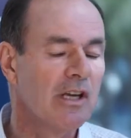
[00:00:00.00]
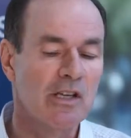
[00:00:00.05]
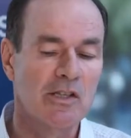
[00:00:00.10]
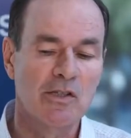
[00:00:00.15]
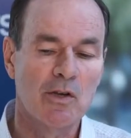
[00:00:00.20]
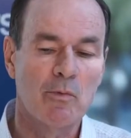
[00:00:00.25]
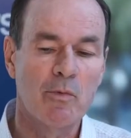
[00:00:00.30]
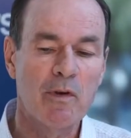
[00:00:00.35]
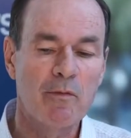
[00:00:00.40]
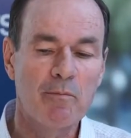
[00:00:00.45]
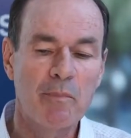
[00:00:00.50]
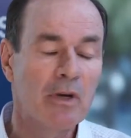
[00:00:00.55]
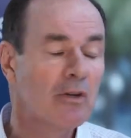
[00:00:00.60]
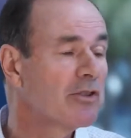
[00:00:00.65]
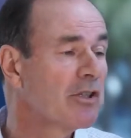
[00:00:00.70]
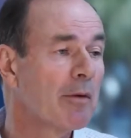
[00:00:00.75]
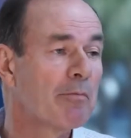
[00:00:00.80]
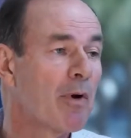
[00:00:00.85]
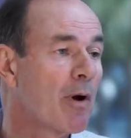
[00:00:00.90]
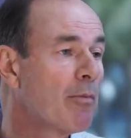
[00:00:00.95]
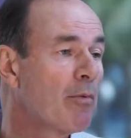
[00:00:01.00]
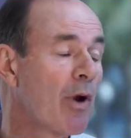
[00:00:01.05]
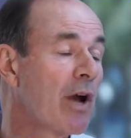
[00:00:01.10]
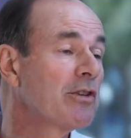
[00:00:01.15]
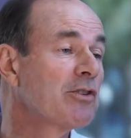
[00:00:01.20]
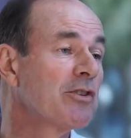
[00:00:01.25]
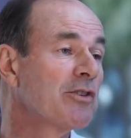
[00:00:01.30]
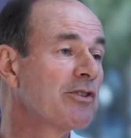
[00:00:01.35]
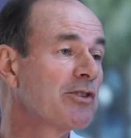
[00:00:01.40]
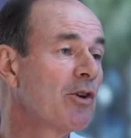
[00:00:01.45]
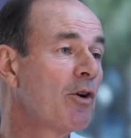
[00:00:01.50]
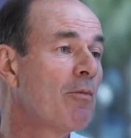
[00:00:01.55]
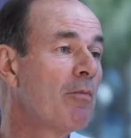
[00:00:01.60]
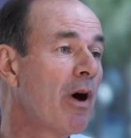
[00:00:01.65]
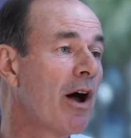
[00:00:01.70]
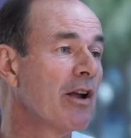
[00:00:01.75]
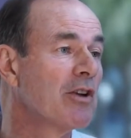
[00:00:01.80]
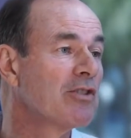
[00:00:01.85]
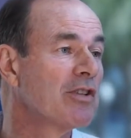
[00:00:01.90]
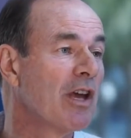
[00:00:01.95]
So we've built up our precious so
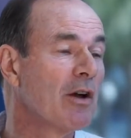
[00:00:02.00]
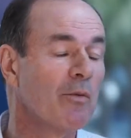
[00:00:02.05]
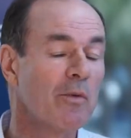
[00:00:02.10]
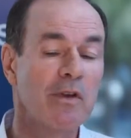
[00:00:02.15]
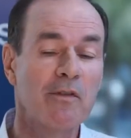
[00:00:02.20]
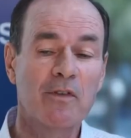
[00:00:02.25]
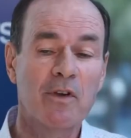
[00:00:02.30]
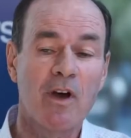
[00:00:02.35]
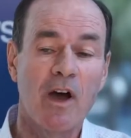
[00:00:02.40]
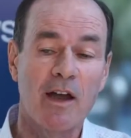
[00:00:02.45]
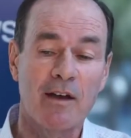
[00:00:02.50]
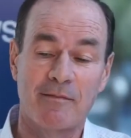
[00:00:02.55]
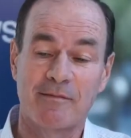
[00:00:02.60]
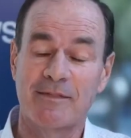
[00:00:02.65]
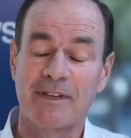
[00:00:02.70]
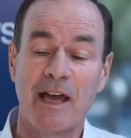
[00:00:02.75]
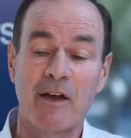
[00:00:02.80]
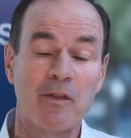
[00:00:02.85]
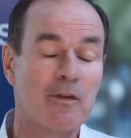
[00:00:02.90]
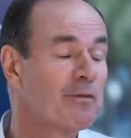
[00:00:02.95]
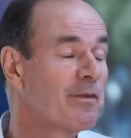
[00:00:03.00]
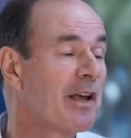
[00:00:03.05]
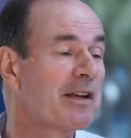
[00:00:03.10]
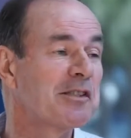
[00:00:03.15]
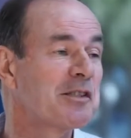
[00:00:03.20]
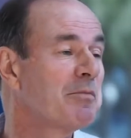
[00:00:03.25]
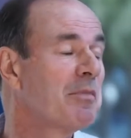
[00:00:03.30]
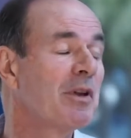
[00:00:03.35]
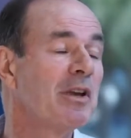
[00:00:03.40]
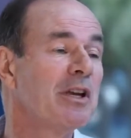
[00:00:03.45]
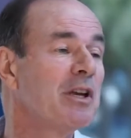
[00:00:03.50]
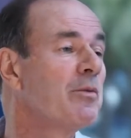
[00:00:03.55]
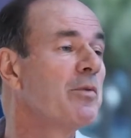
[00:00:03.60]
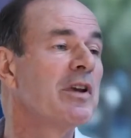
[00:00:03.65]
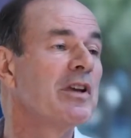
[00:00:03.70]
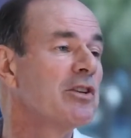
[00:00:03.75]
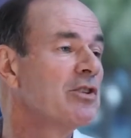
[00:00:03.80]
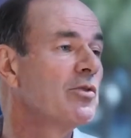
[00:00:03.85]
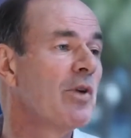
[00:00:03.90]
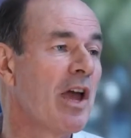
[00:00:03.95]
much that we've got now the flexibility we
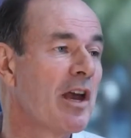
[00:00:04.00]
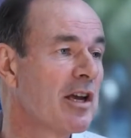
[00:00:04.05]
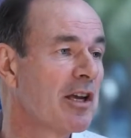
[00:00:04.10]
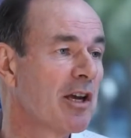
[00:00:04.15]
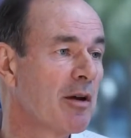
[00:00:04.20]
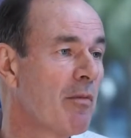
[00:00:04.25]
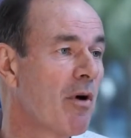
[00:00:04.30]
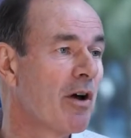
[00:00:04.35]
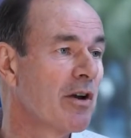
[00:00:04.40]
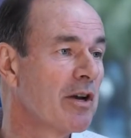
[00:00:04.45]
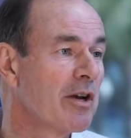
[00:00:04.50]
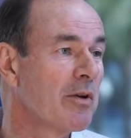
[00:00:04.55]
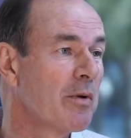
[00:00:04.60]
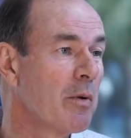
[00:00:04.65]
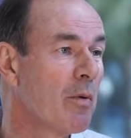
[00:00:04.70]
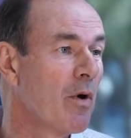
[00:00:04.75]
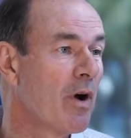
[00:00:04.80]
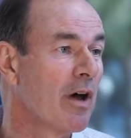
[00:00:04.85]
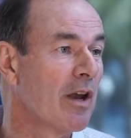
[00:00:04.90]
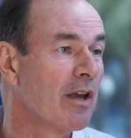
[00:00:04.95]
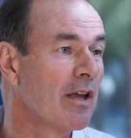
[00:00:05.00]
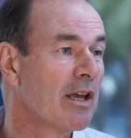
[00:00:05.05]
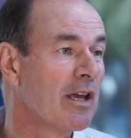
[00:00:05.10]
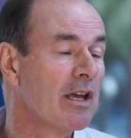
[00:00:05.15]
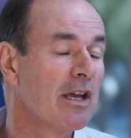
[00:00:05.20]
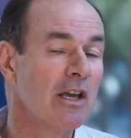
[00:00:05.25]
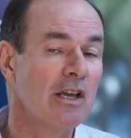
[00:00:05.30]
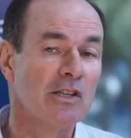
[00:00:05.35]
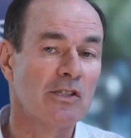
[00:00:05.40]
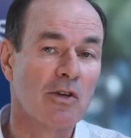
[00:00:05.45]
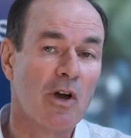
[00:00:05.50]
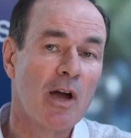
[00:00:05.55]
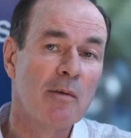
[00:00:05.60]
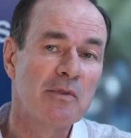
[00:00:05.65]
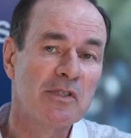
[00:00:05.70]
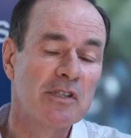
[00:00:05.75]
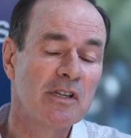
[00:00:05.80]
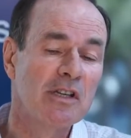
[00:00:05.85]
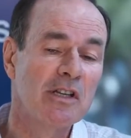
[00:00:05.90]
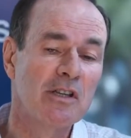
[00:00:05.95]
can do any commodity we want. So I'm
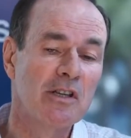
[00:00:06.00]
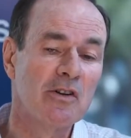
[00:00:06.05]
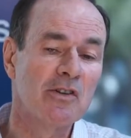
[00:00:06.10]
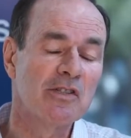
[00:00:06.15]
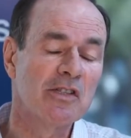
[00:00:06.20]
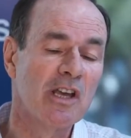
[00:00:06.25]
sitting there